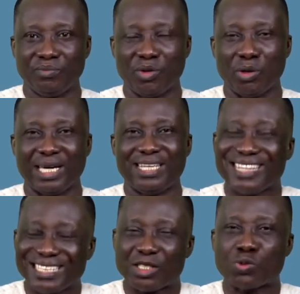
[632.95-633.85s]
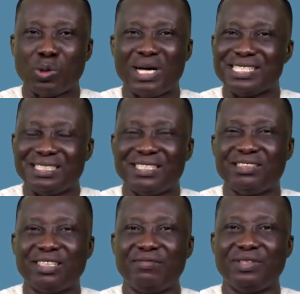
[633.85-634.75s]
Okay, that is why
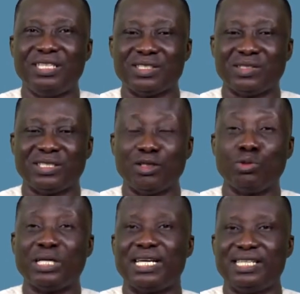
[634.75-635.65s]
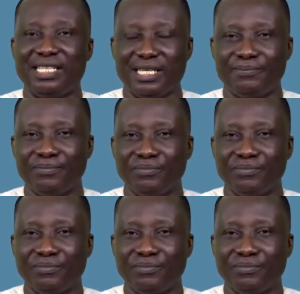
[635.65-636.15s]
sedentary living is not a good idea.